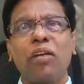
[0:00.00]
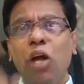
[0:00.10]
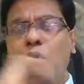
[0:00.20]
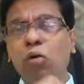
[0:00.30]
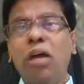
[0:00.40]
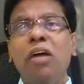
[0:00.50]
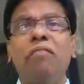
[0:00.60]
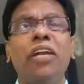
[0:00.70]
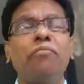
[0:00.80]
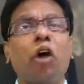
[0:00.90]
Now,
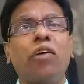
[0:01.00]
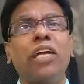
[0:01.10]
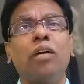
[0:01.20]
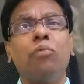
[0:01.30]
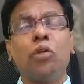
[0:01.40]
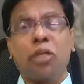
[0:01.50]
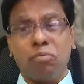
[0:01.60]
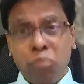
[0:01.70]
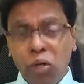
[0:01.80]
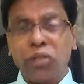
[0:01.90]
when I'm talking about the
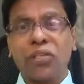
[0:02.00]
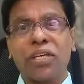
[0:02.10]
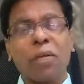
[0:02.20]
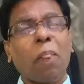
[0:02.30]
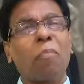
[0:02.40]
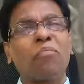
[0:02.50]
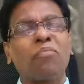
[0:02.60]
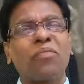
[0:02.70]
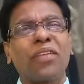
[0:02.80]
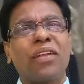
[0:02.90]
books,
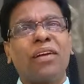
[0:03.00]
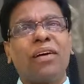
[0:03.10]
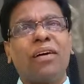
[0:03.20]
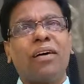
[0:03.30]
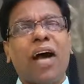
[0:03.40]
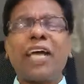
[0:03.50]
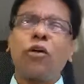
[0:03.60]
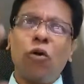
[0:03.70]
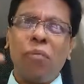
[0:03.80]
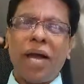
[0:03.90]
I
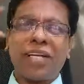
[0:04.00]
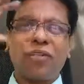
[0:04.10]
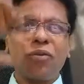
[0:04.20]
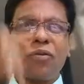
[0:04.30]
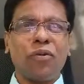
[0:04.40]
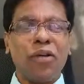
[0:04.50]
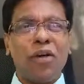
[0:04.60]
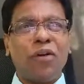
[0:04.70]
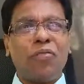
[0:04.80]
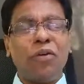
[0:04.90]
go back to
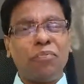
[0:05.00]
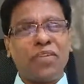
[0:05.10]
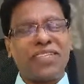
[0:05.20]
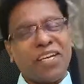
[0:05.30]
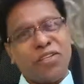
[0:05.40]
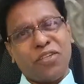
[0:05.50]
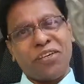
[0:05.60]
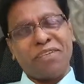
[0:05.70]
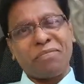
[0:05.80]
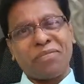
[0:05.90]
5th
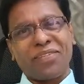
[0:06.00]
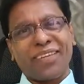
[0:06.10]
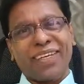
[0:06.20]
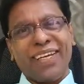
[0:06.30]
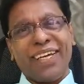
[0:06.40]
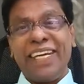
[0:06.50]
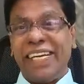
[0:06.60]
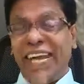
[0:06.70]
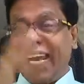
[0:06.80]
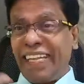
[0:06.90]
century
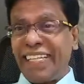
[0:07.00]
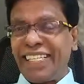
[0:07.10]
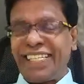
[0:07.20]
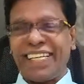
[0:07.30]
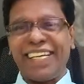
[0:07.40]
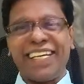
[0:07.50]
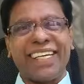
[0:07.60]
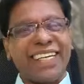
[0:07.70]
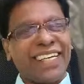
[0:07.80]
in Athens city.